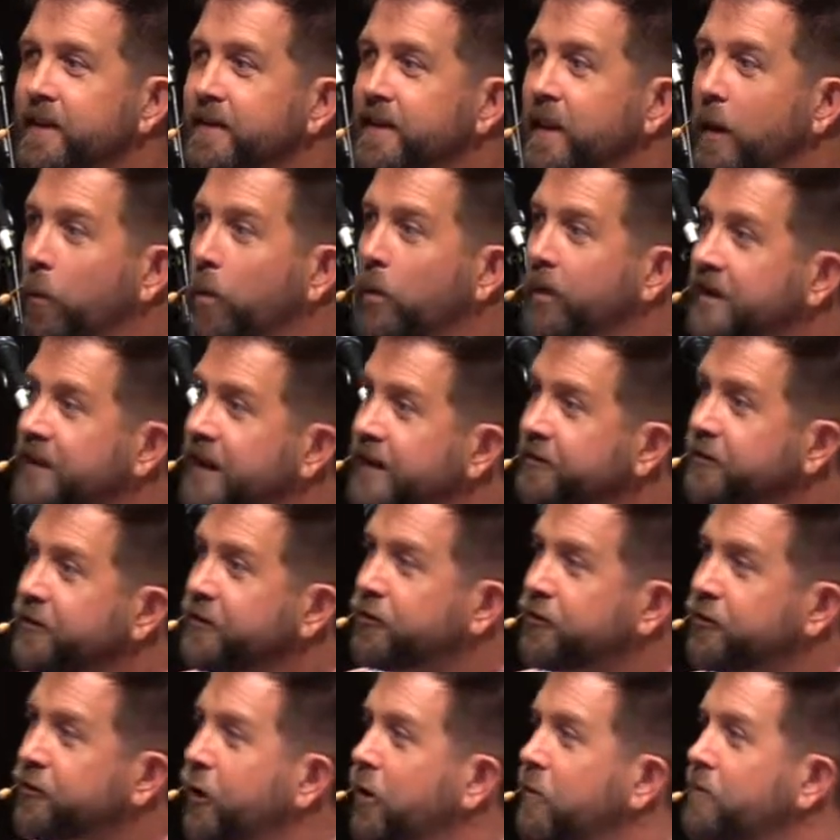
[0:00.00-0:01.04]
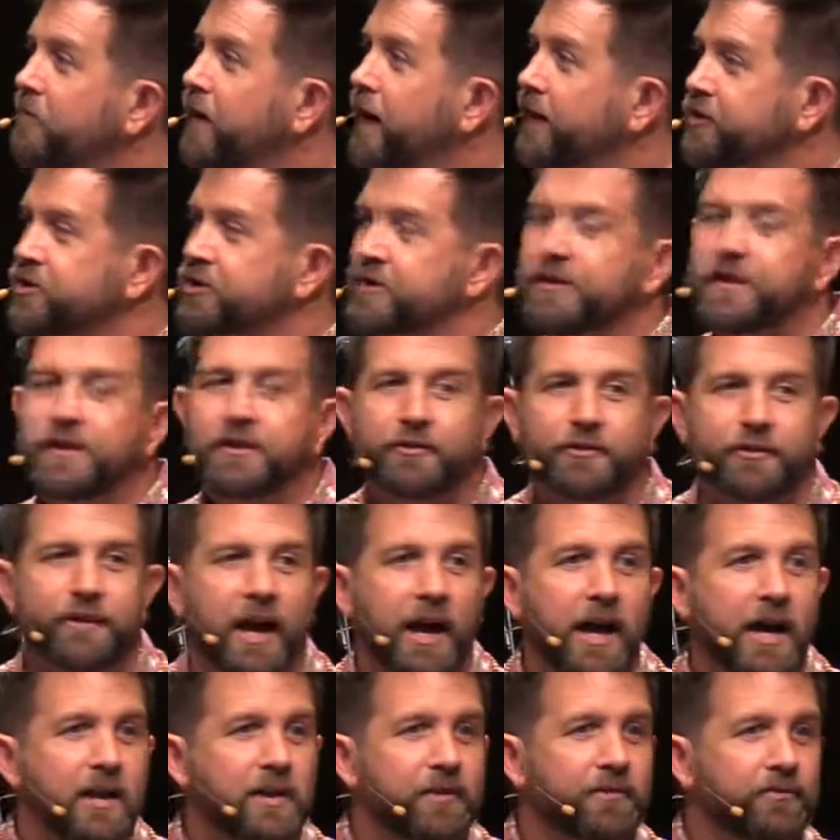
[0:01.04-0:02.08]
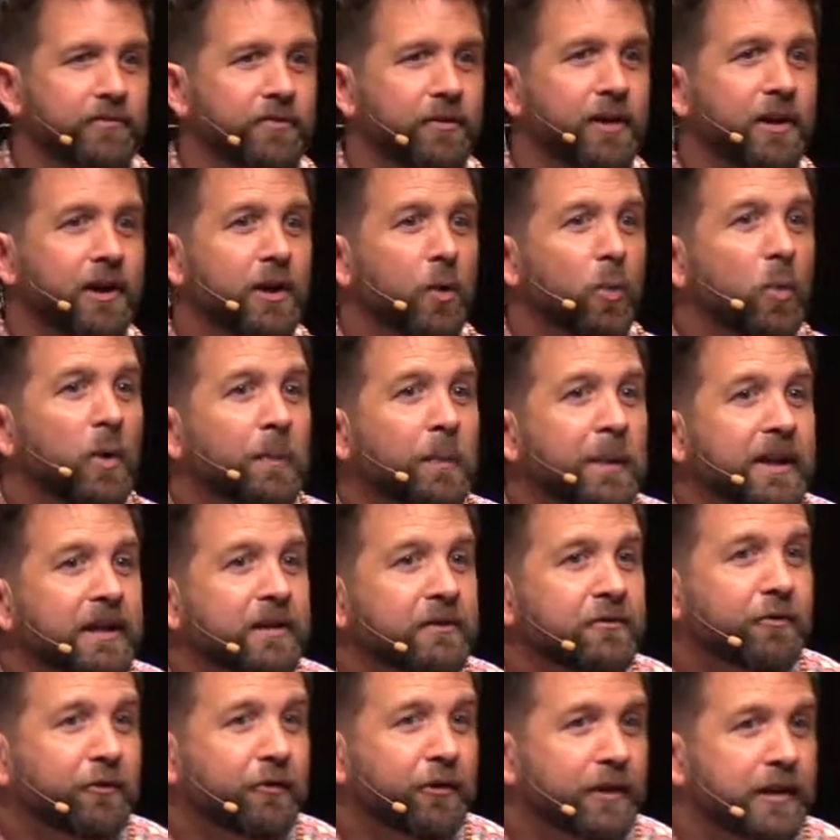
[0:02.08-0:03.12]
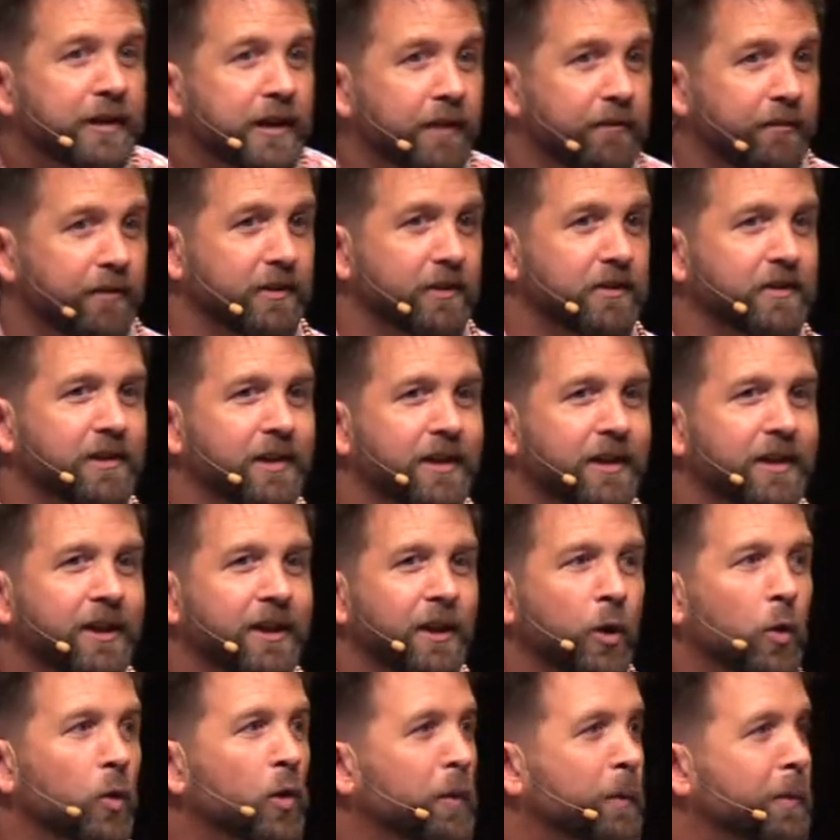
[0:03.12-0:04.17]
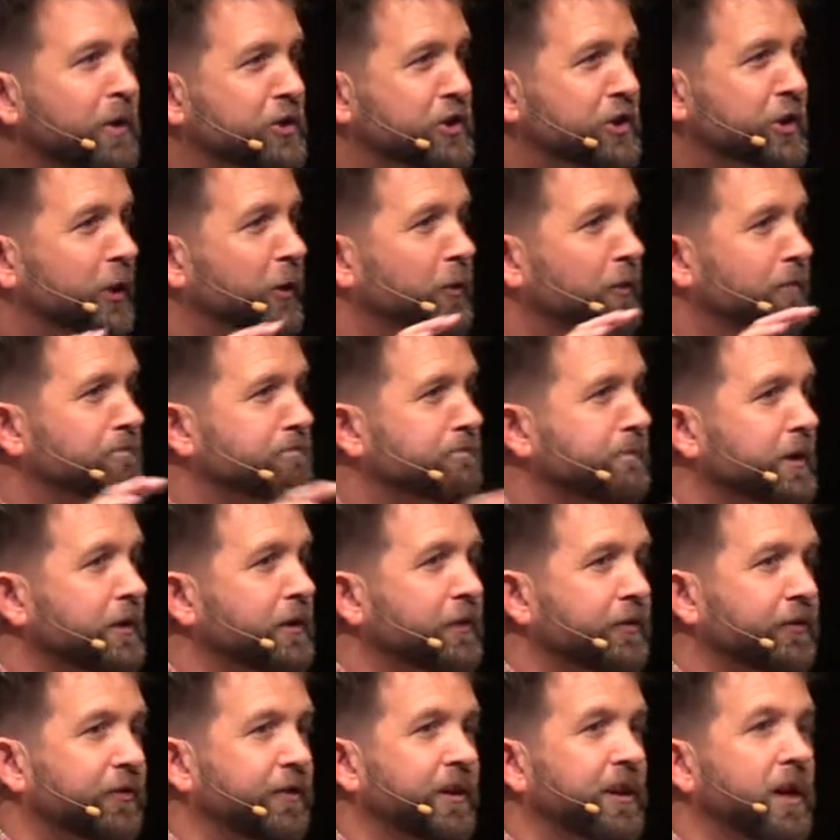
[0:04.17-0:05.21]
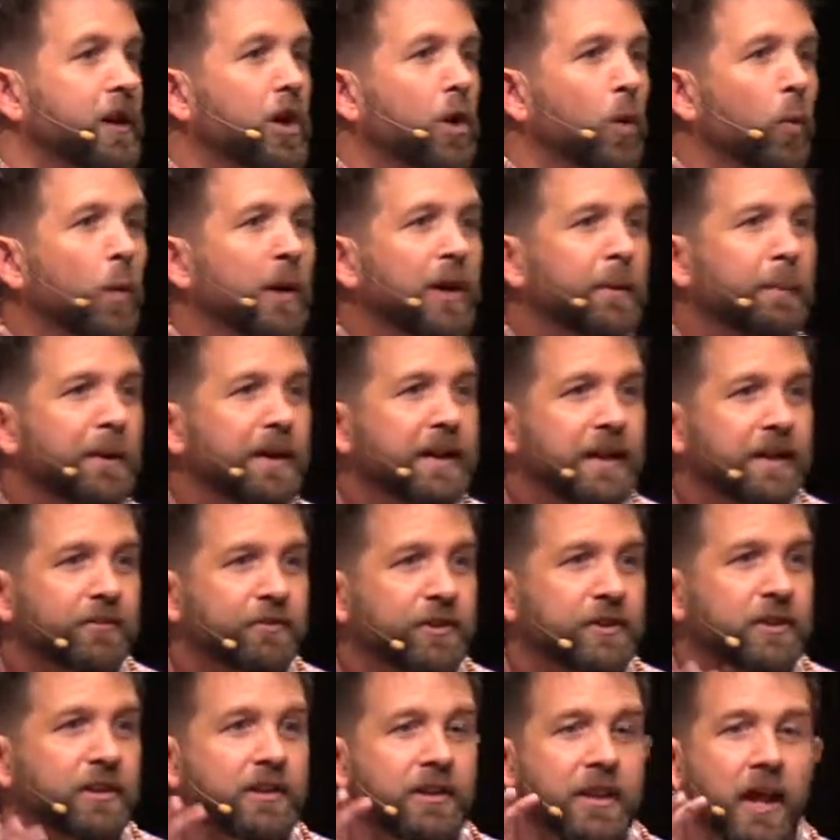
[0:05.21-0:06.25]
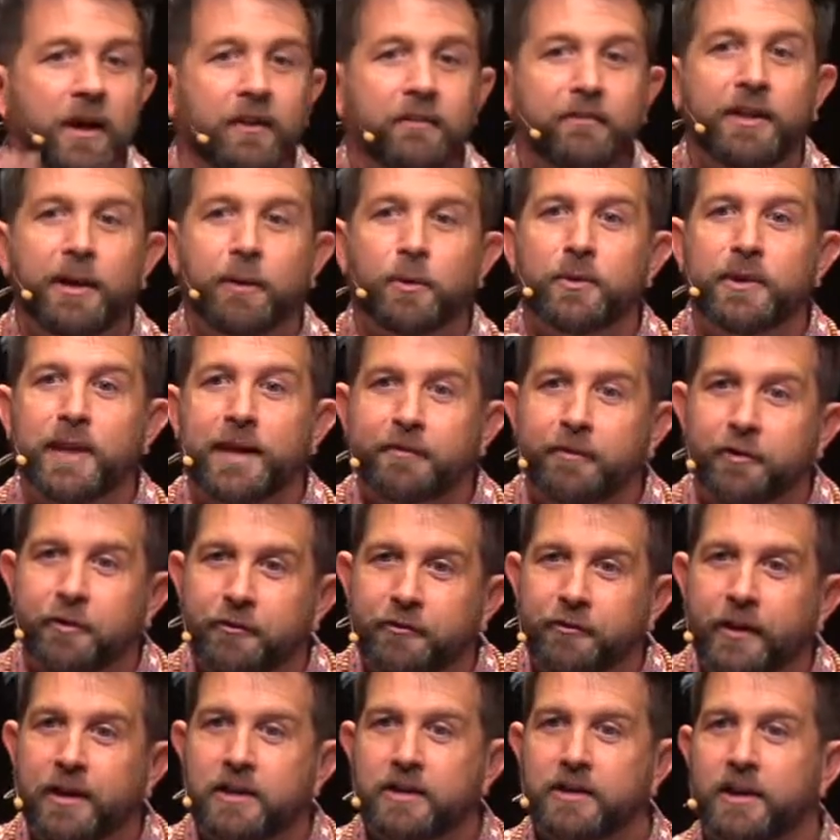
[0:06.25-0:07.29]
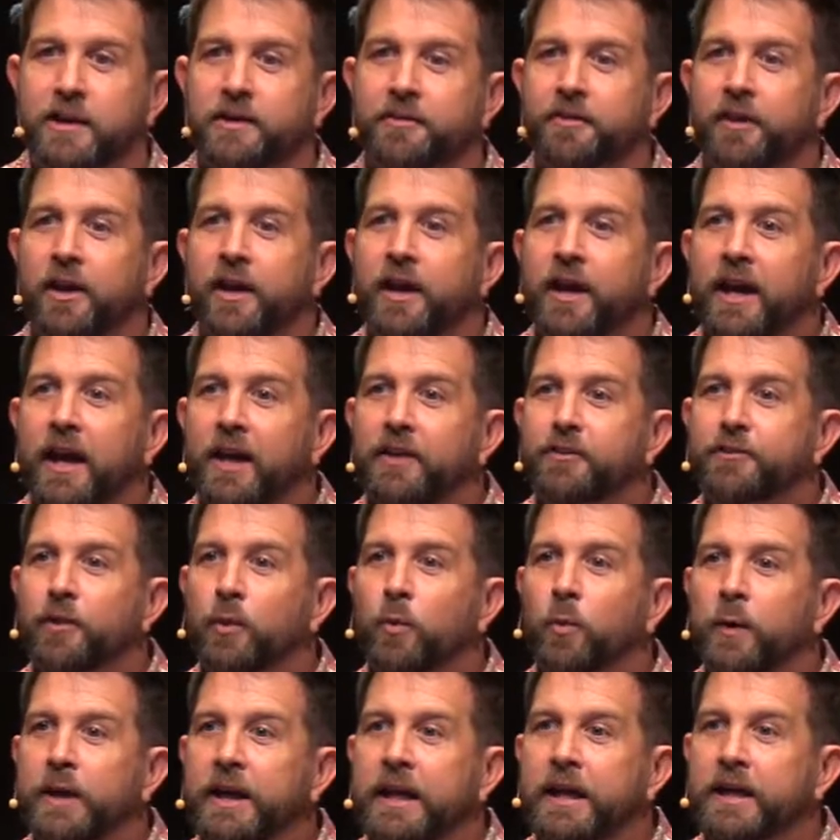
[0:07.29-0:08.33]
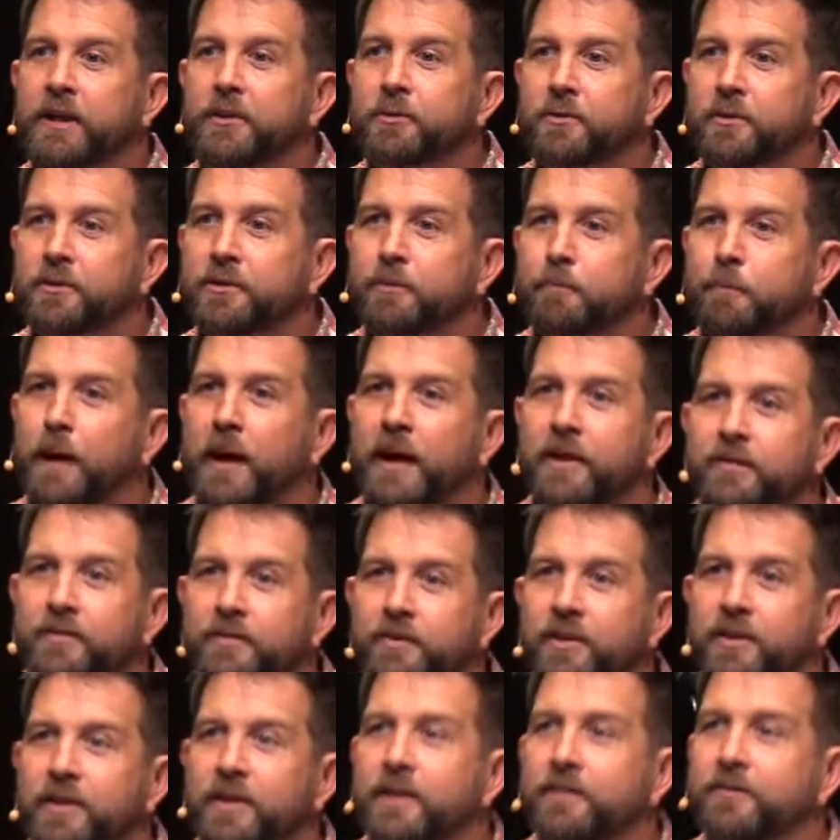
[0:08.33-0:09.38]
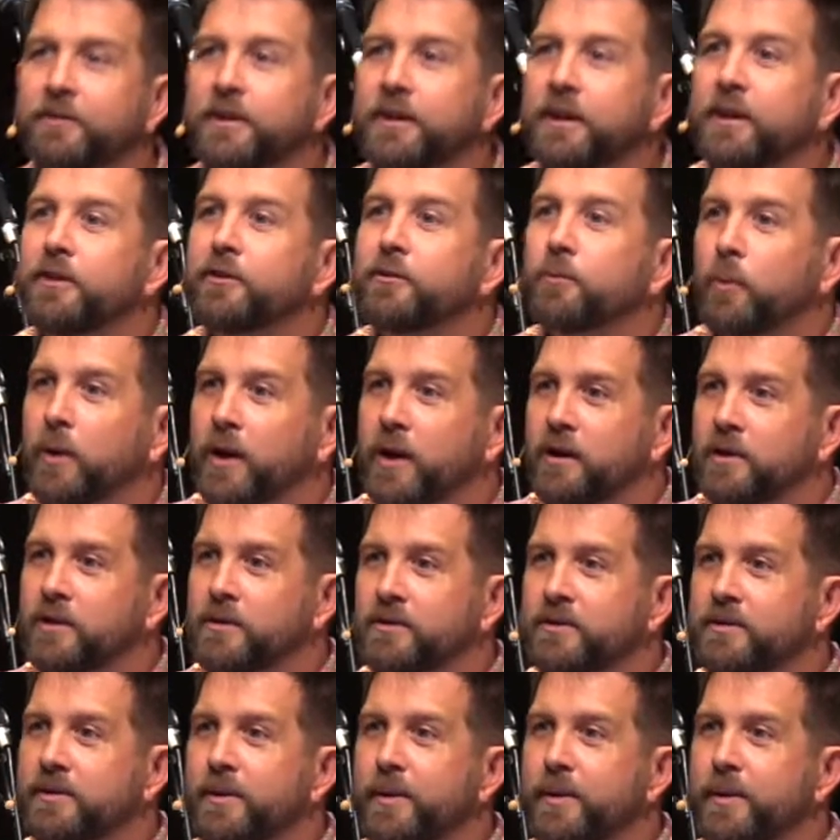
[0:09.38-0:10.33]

That we're given so much in this life. We've been forgiven. We've been shown mercy. We've been given love that will never fail us. And so we, in response, give it as well.